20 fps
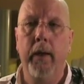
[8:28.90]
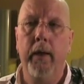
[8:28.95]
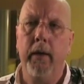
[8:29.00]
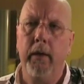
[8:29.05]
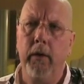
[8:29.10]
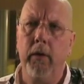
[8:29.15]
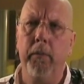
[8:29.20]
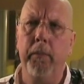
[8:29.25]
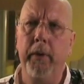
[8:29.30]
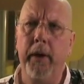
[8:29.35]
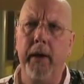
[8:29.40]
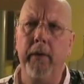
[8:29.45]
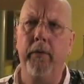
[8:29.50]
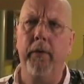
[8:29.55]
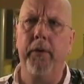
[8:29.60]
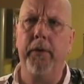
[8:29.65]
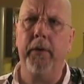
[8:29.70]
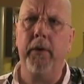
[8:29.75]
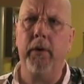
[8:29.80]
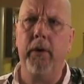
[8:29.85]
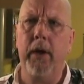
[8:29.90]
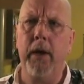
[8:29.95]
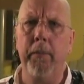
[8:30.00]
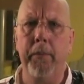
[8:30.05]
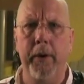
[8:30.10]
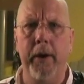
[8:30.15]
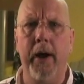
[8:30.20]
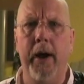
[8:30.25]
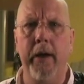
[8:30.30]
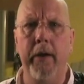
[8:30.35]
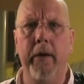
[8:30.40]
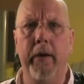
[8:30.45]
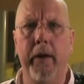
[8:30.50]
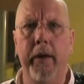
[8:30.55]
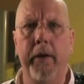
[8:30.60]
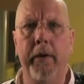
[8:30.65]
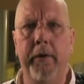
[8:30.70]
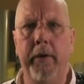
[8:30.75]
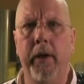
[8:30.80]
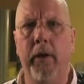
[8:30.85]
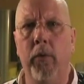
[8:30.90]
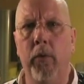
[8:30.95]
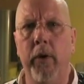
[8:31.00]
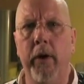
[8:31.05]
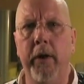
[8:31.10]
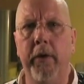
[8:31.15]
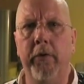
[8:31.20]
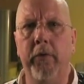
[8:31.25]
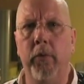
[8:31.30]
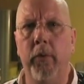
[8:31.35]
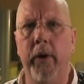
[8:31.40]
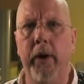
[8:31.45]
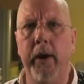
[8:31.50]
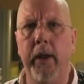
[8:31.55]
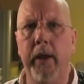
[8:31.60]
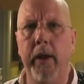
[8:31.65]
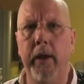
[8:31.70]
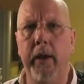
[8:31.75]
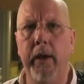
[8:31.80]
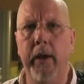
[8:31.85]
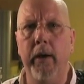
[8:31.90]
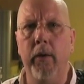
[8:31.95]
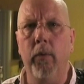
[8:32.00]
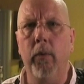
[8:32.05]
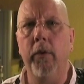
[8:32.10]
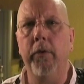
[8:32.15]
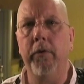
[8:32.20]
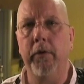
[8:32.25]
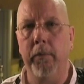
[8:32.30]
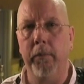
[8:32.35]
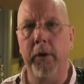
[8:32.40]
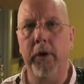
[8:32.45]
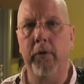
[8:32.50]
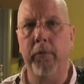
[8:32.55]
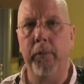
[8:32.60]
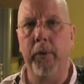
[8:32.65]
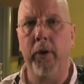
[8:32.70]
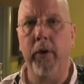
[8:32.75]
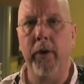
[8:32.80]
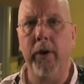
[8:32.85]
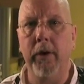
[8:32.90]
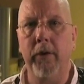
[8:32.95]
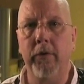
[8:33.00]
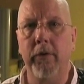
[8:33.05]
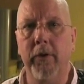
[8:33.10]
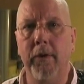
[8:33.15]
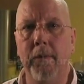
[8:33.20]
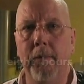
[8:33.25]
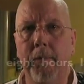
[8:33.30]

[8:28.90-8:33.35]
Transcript: You'll be able to keep an eye on it and tell when it's ready with some experience.